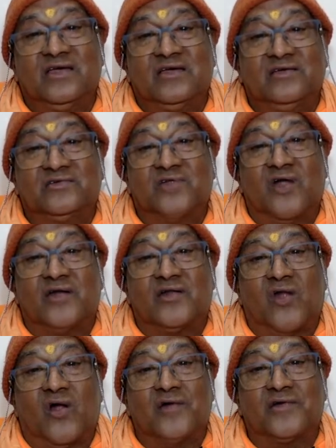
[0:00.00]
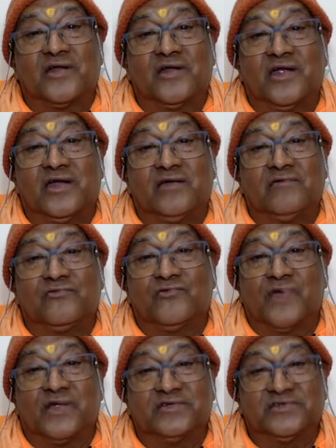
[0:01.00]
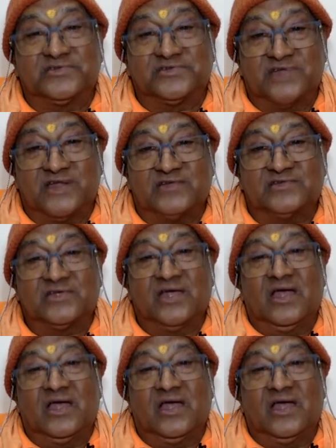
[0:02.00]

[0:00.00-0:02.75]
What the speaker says: is not an alternative to existence.